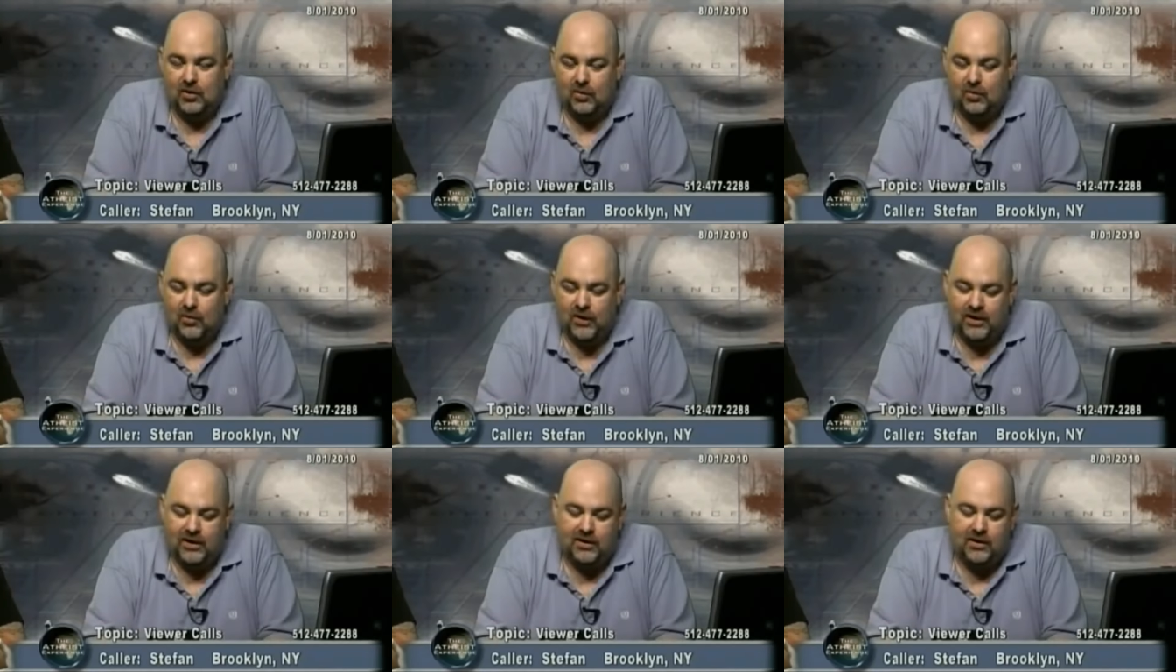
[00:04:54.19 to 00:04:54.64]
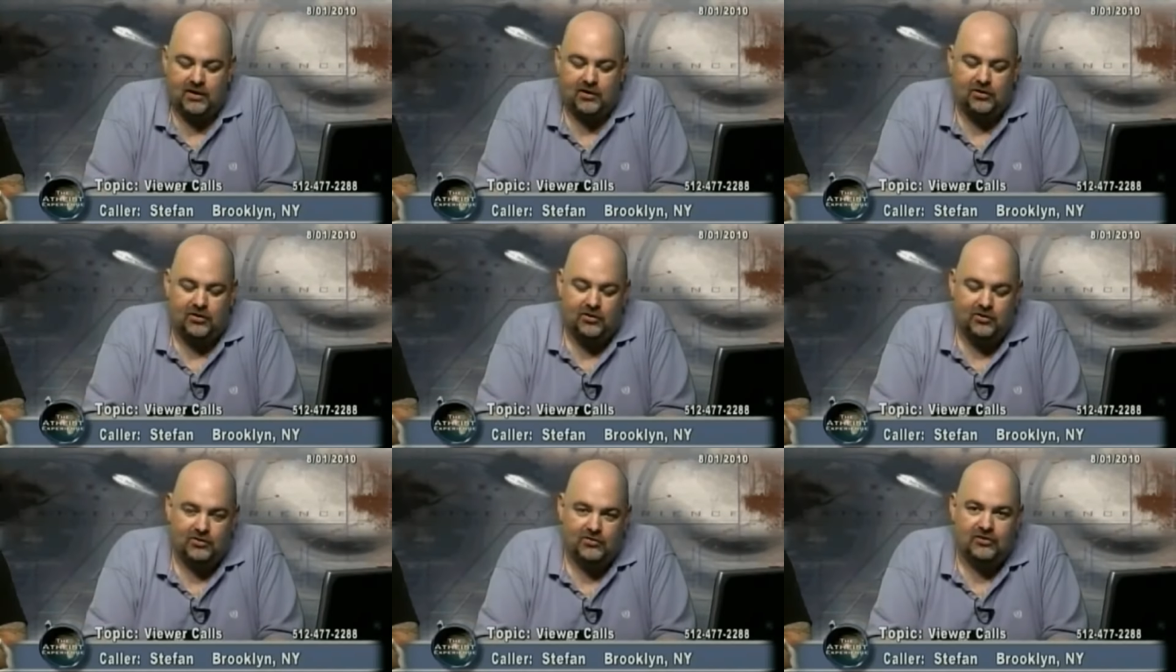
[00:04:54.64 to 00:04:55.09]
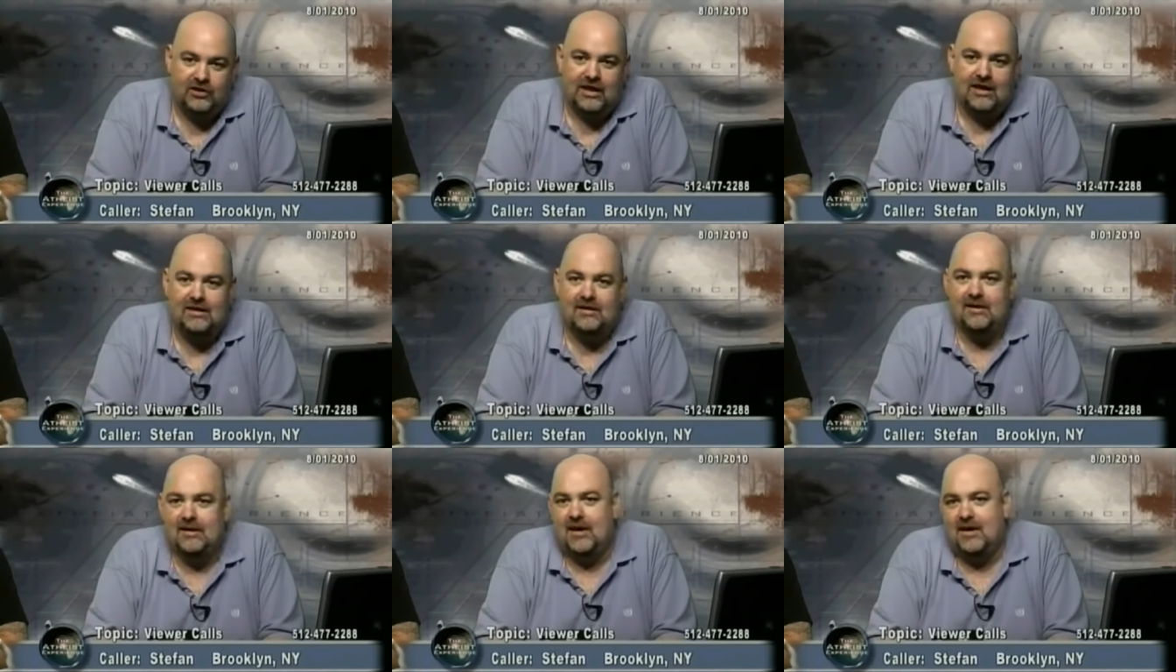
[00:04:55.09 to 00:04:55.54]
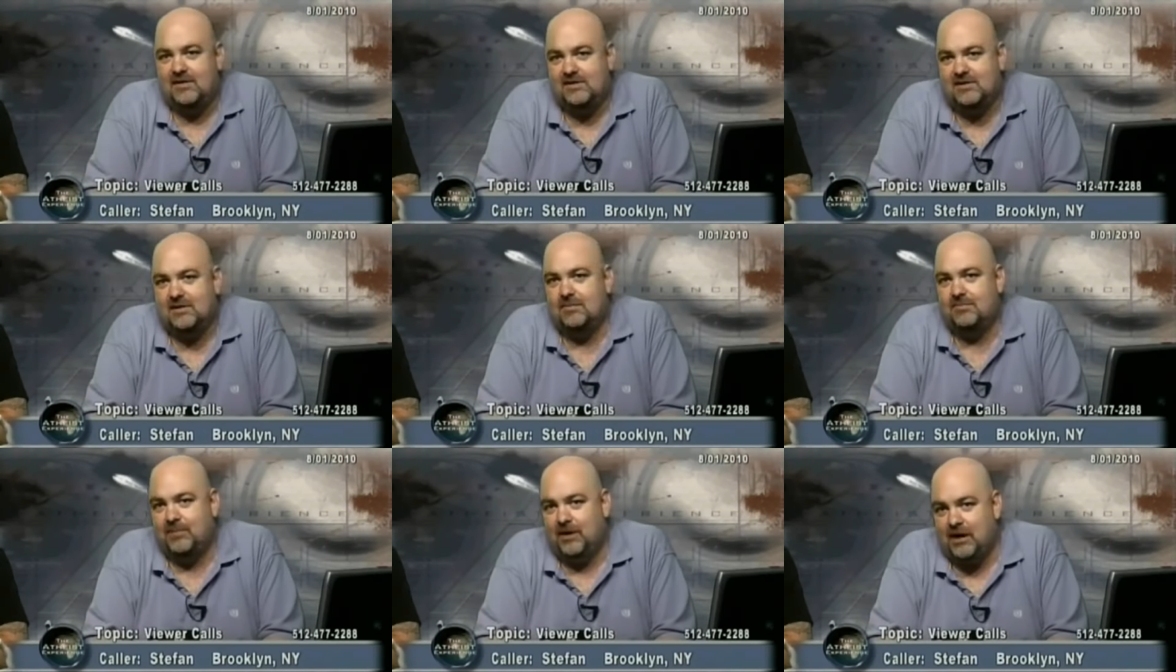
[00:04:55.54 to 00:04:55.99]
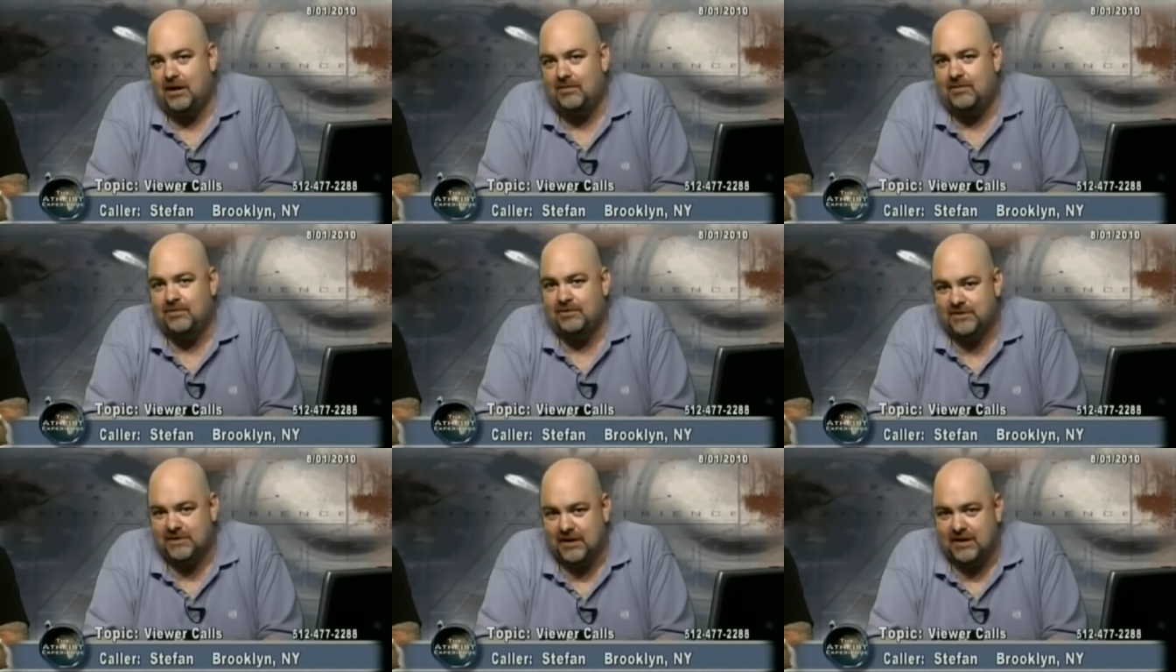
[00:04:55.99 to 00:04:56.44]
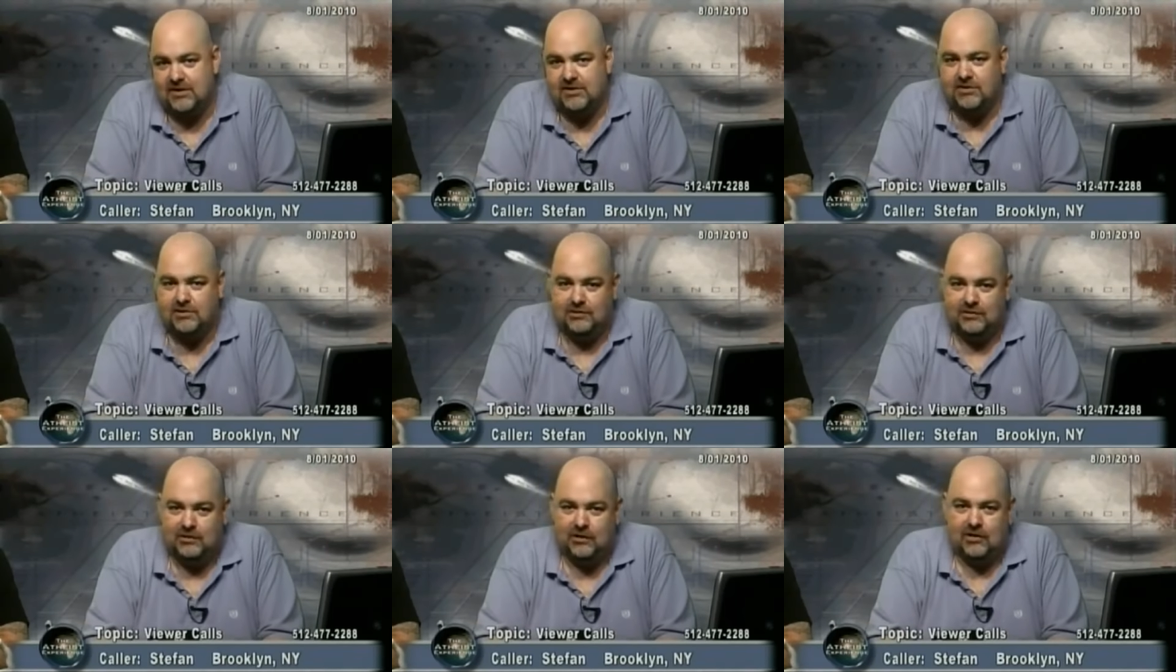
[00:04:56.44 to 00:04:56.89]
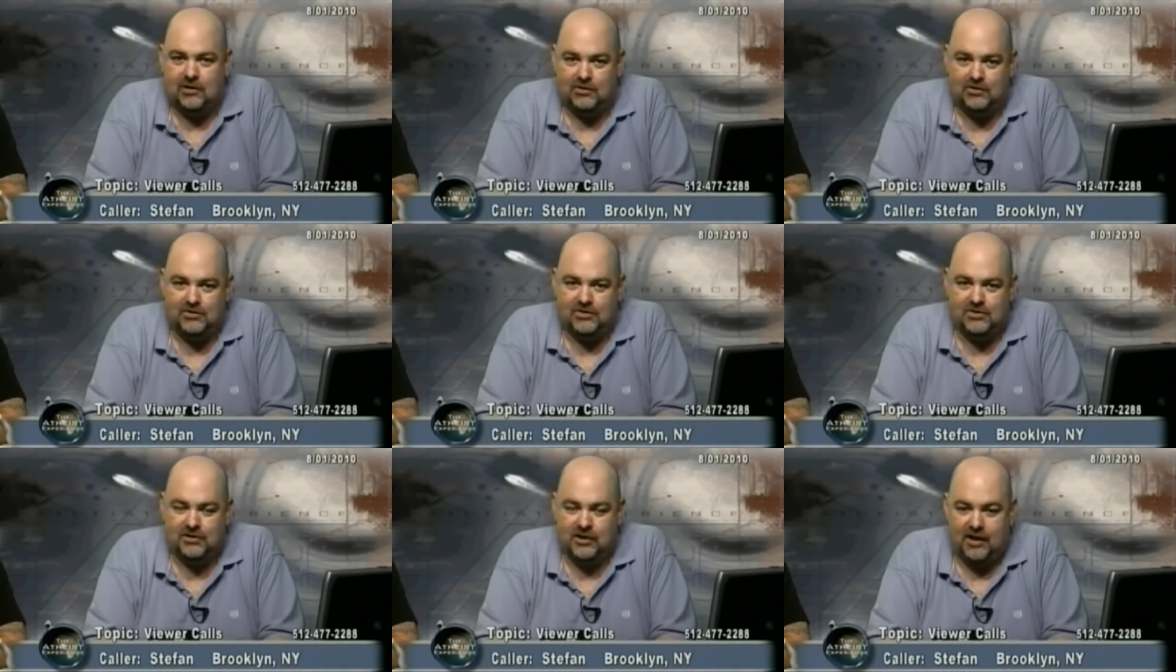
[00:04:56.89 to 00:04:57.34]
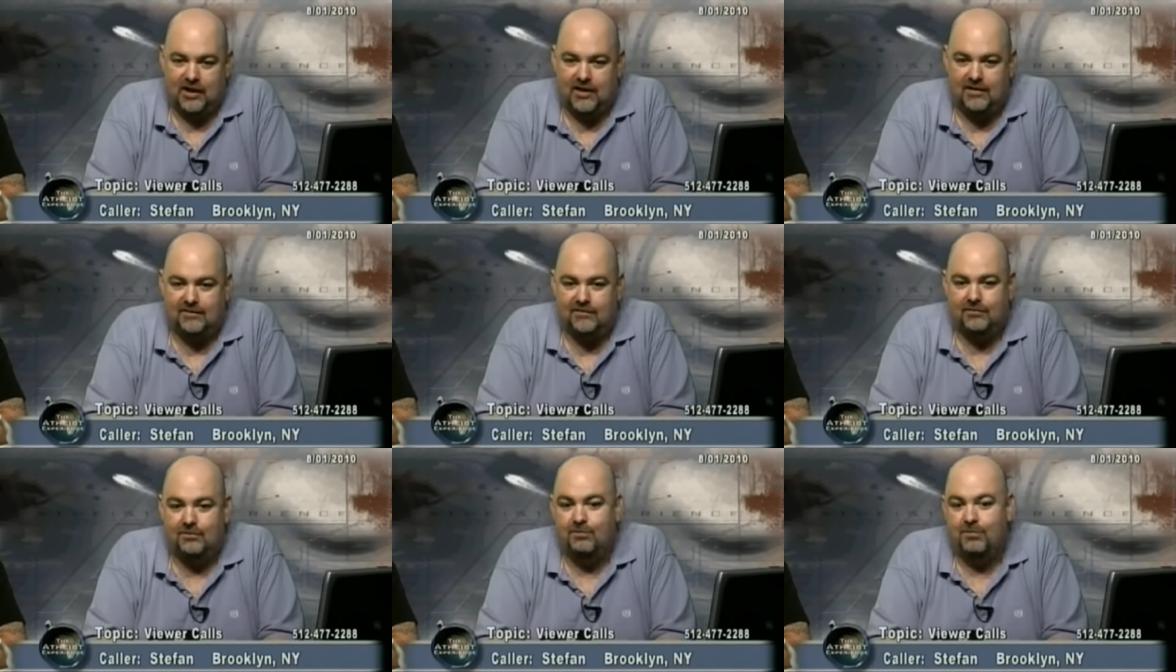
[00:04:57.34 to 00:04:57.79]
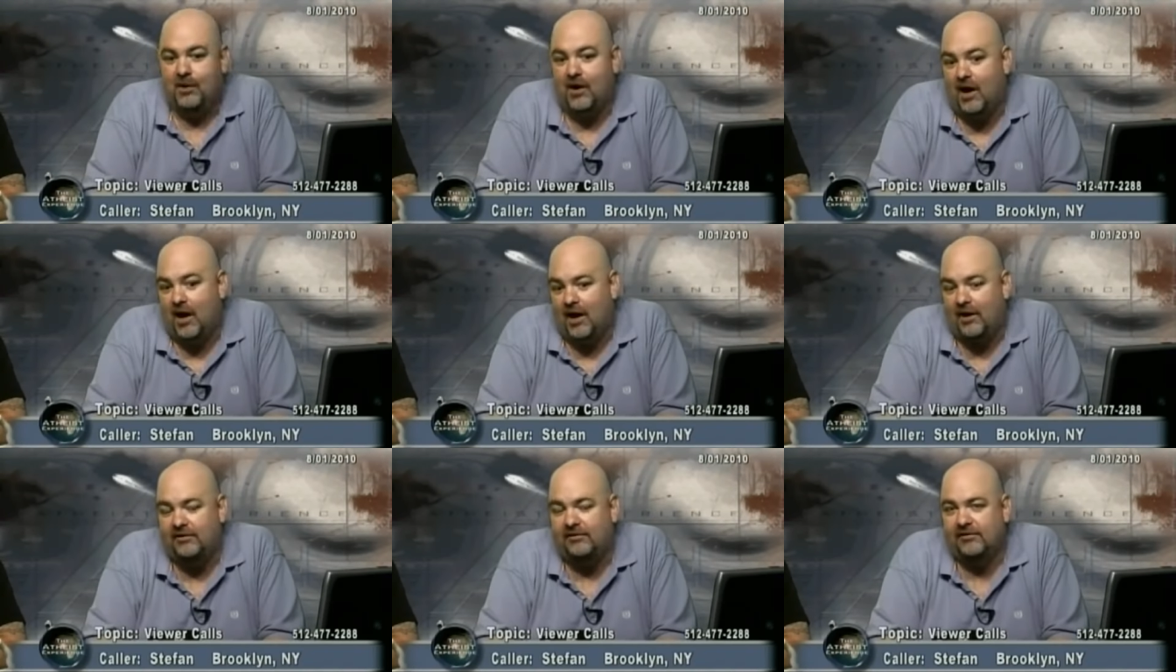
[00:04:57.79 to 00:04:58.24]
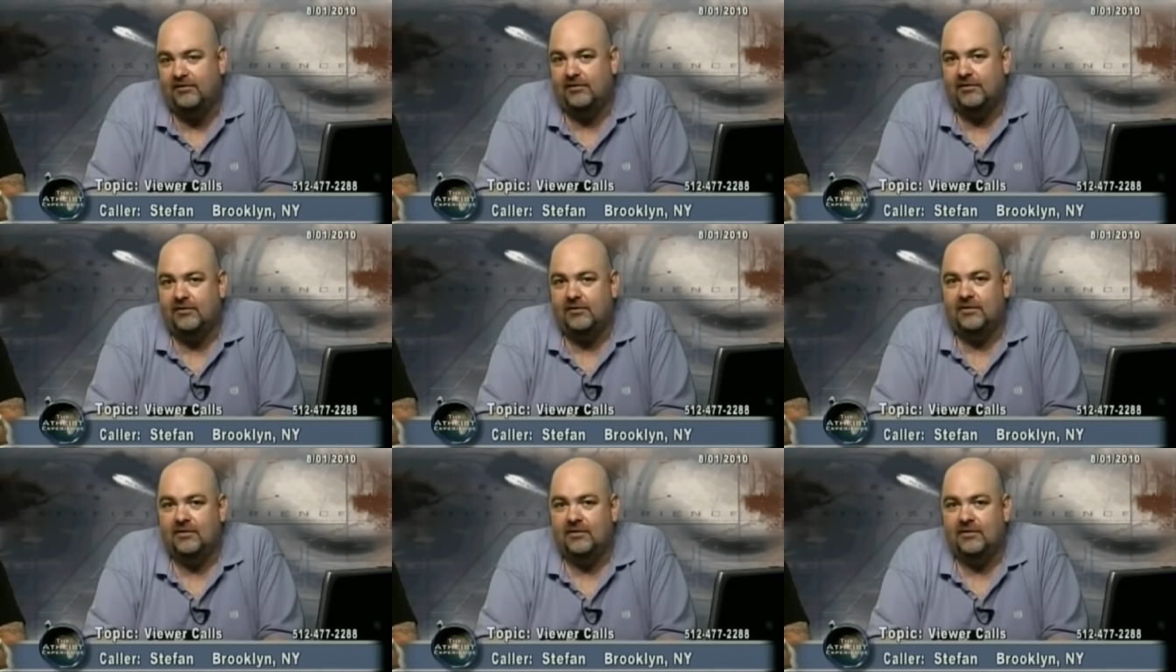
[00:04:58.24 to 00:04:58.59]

When you say, yes, the Bible says you can own slaves, but,